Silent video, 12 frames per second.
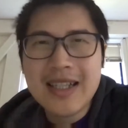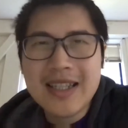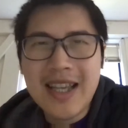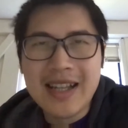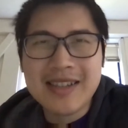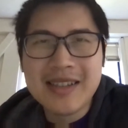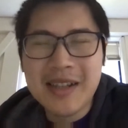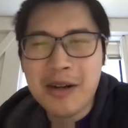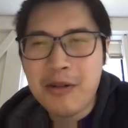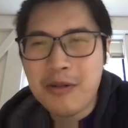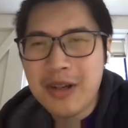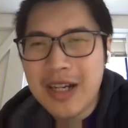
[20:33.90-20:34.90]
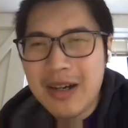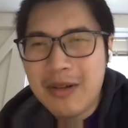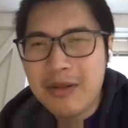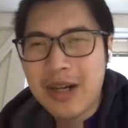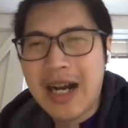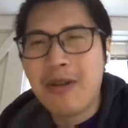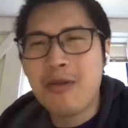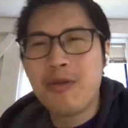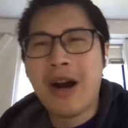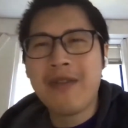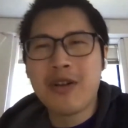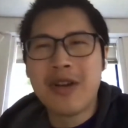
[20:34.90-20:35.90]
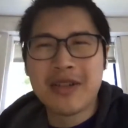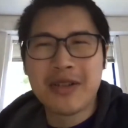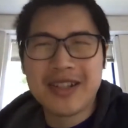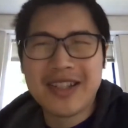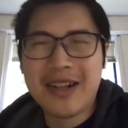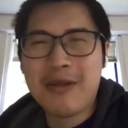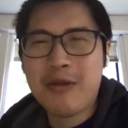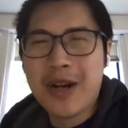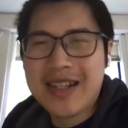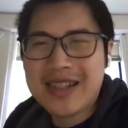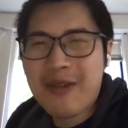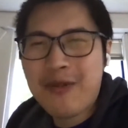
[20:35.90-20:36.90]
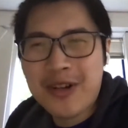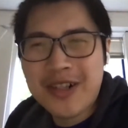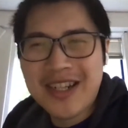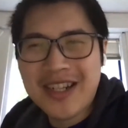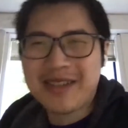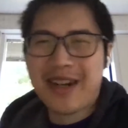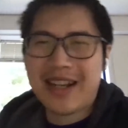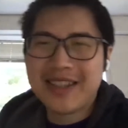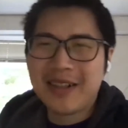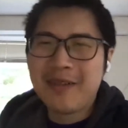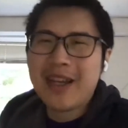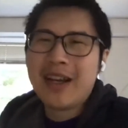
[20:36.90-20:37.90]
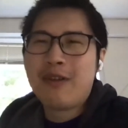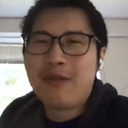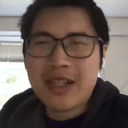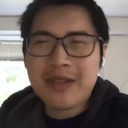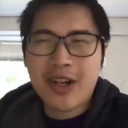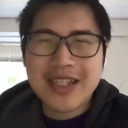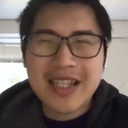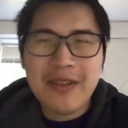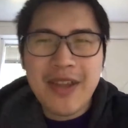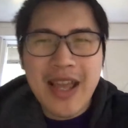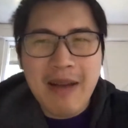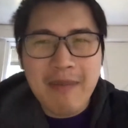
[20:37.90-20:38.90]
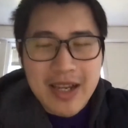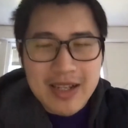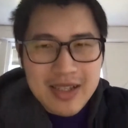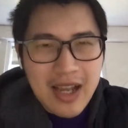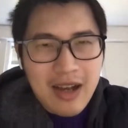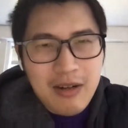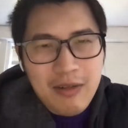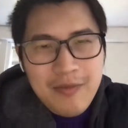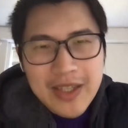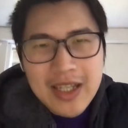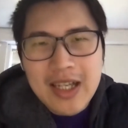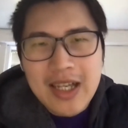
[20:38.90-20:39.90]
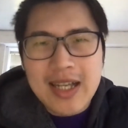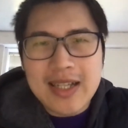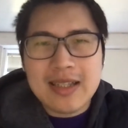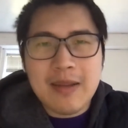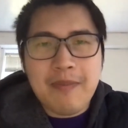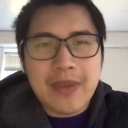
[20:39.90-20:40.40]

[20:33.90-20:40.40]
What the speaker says: Yes, so one of the questions, what is the focus, right? So first of all, TVM itself is